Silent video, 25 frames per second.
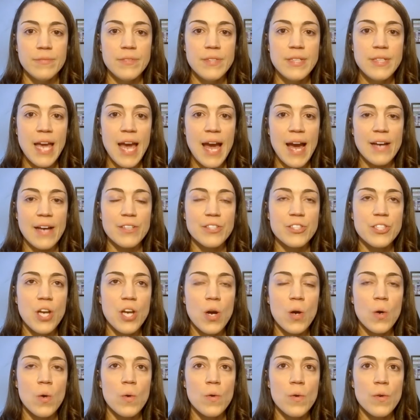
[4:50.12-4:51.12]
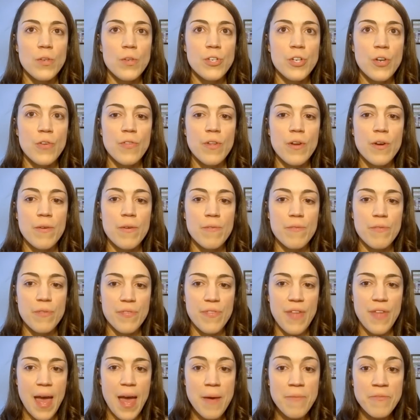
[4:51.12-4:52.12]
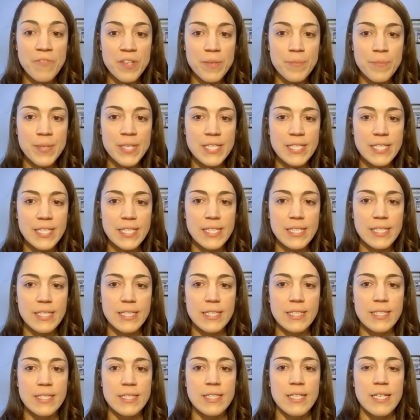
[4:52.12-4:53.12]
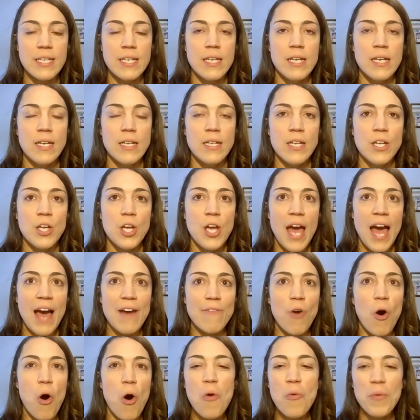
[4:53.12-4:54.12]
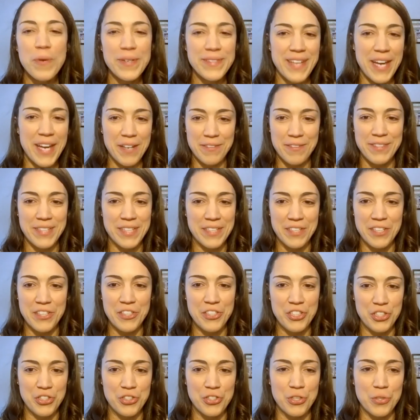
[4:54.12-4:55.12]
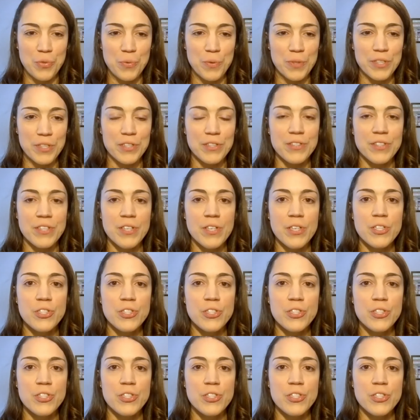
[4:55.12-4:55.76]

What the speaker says: Yeah. So, you know, the MVPDs have always kind of sat in a digital world.